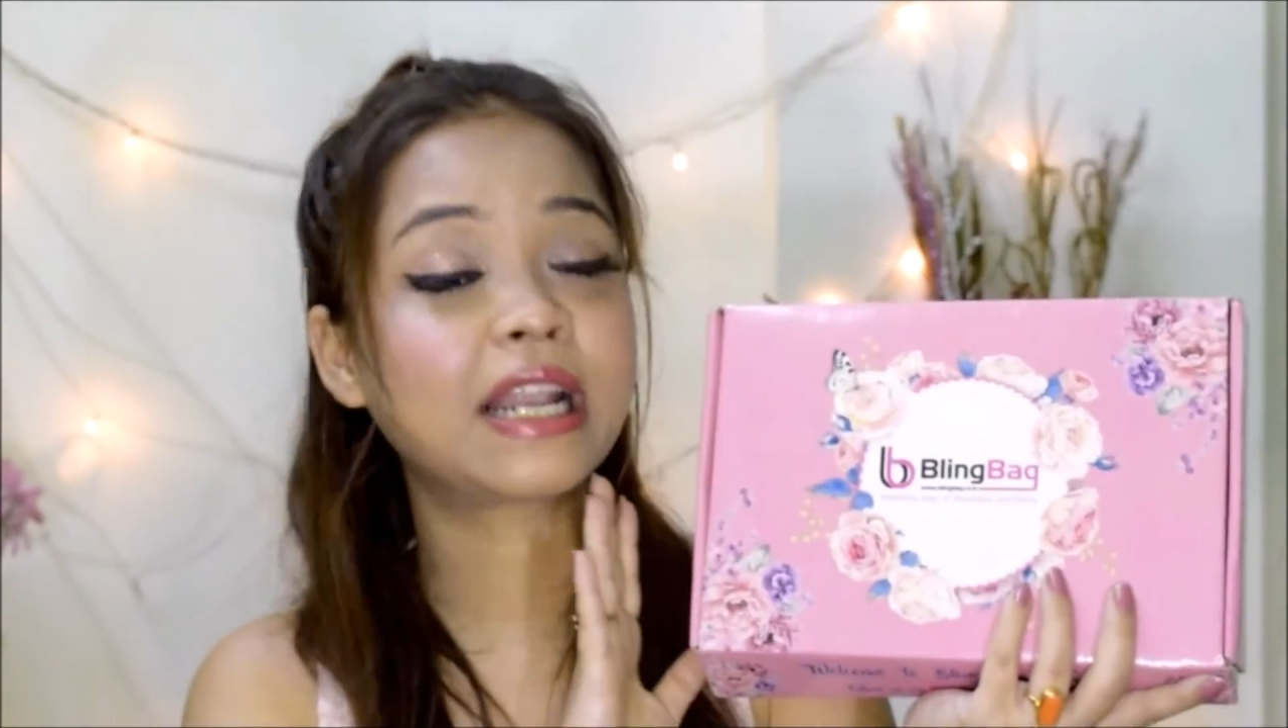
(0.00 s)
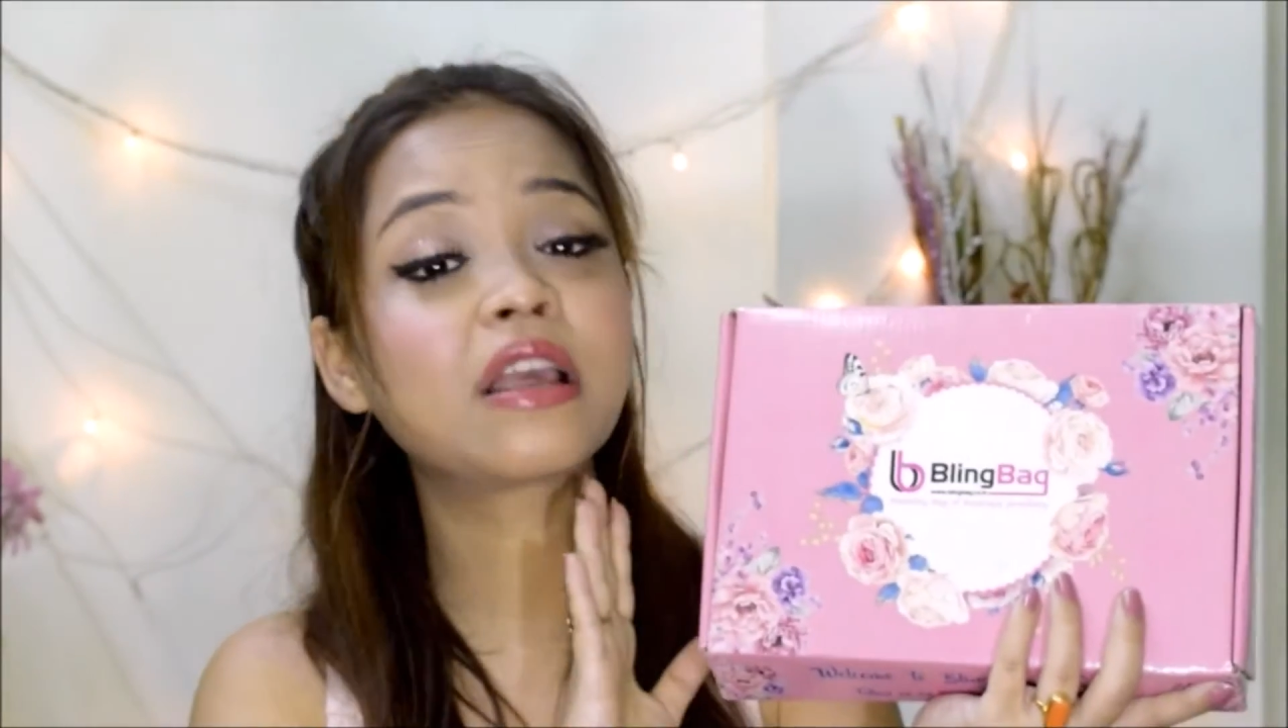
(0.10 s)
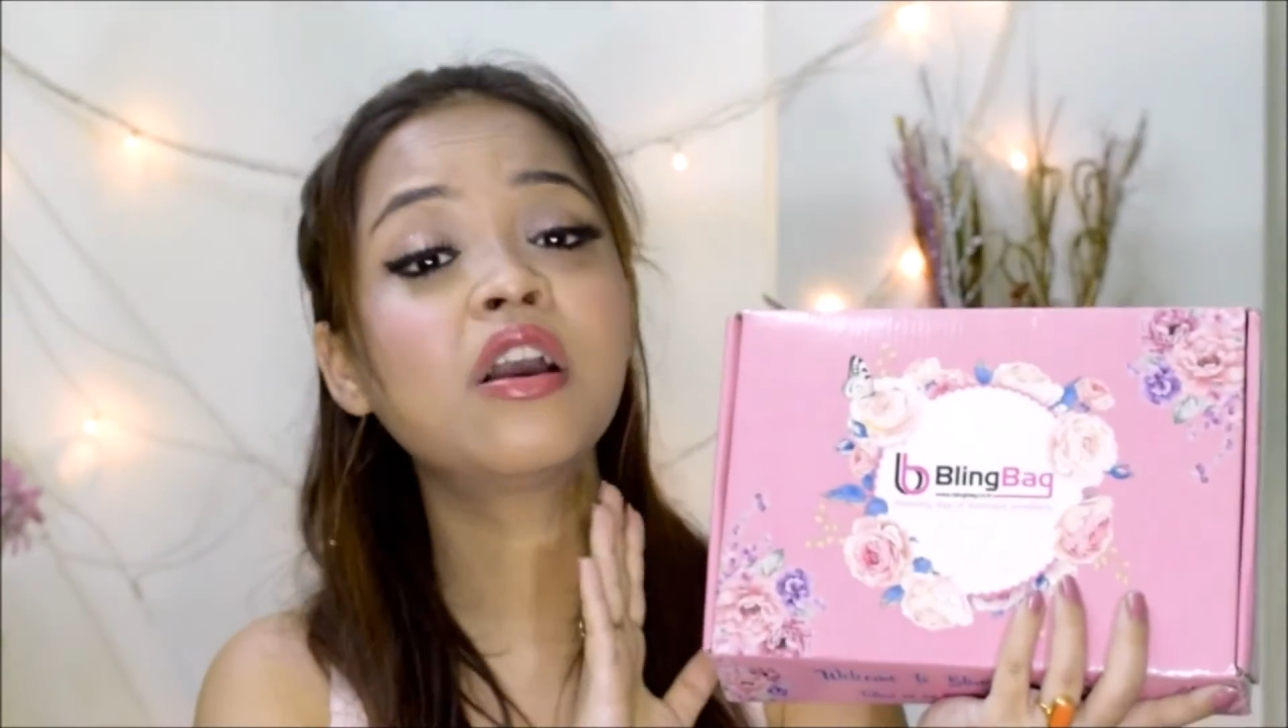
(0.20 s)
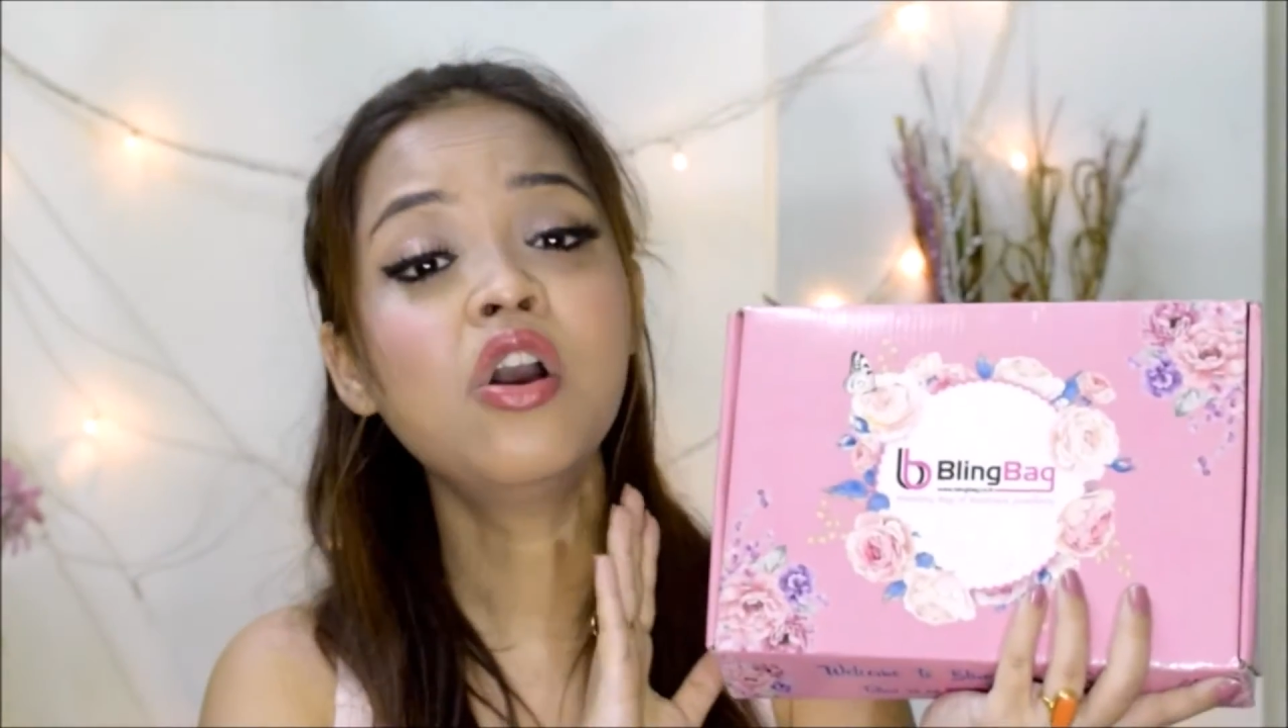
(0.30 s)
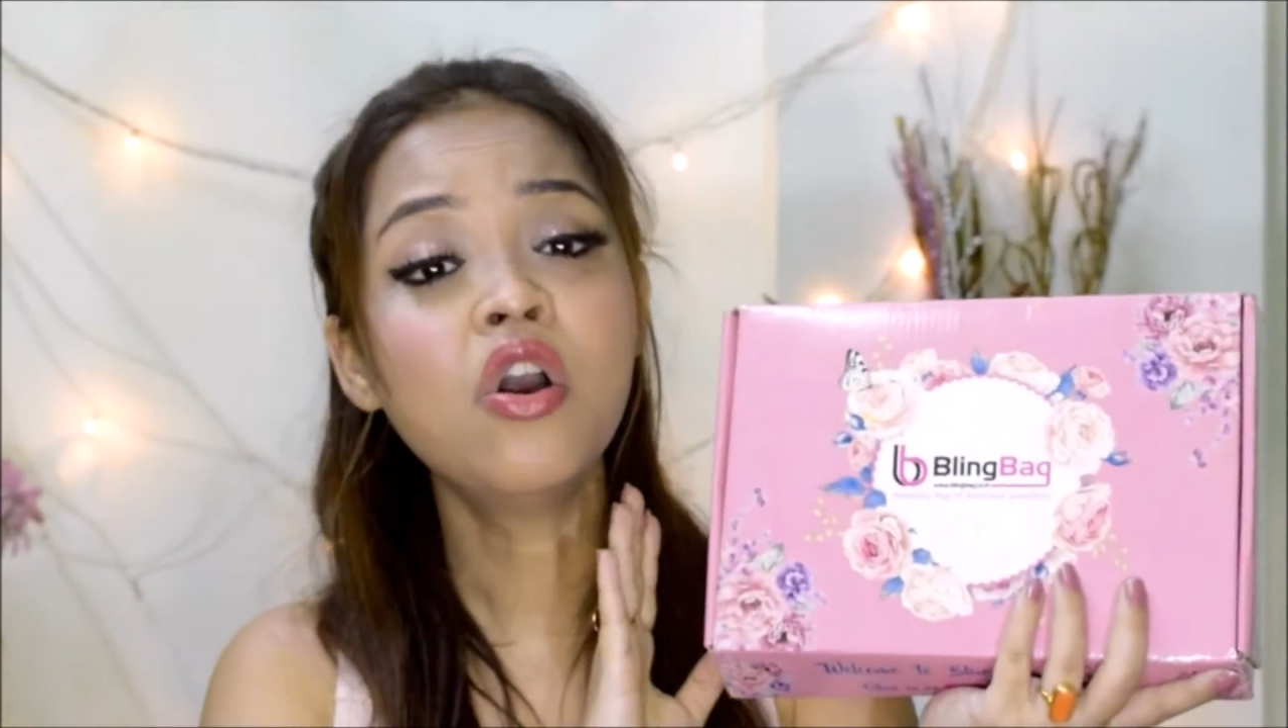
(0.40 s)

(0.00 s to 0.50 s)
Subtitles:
getting